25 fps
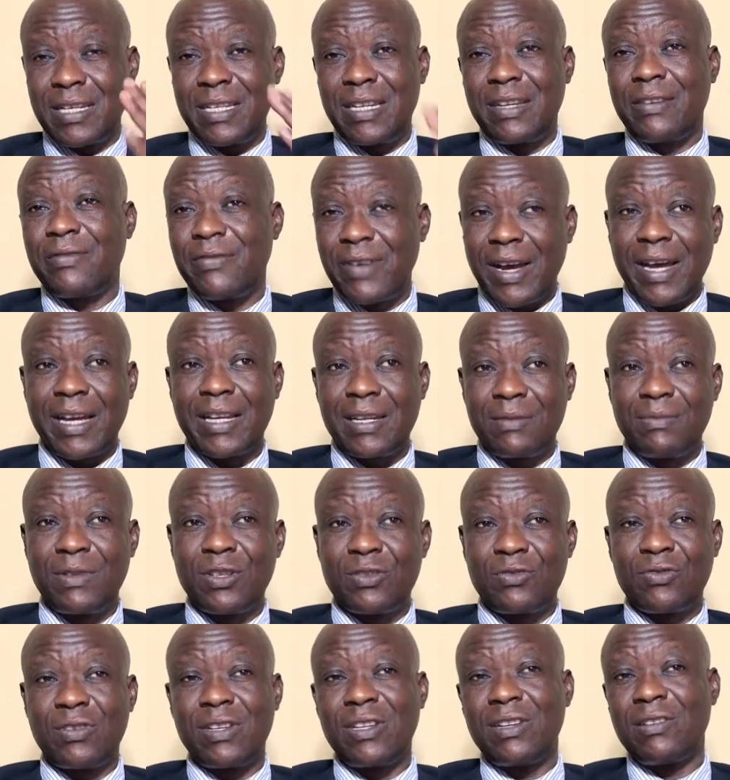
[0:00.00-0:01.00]
divide
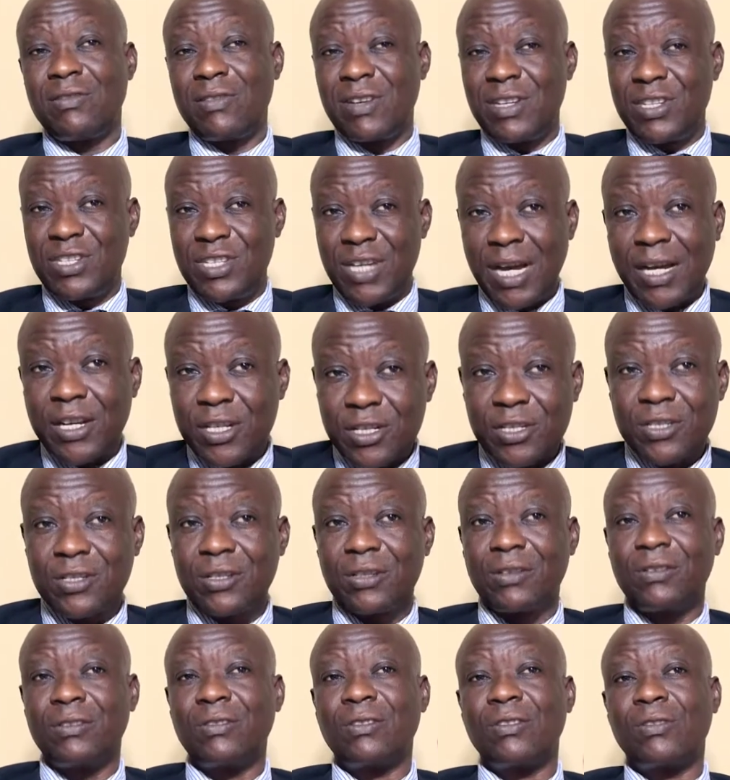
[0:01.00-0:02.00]
between
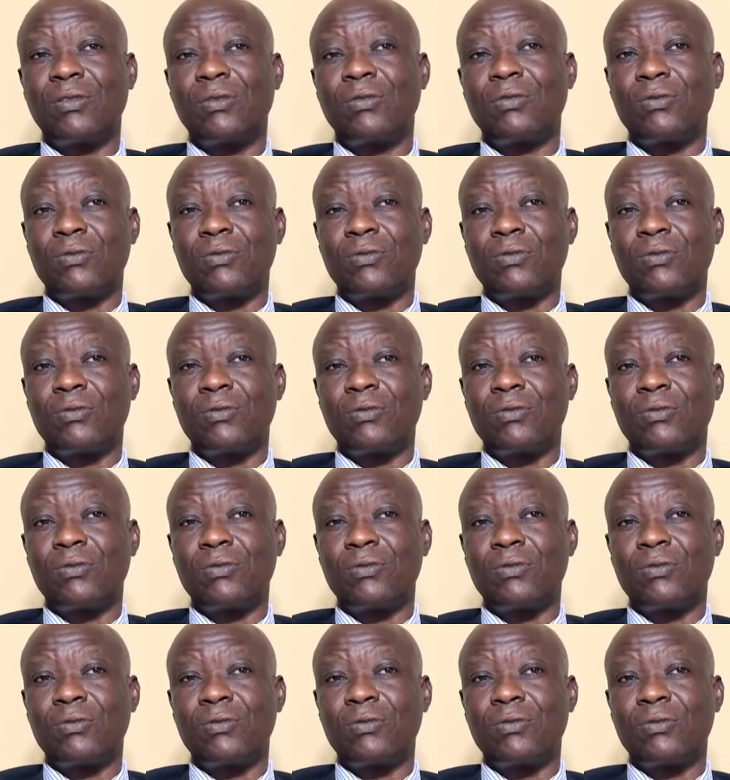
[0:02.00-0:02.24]
rejection,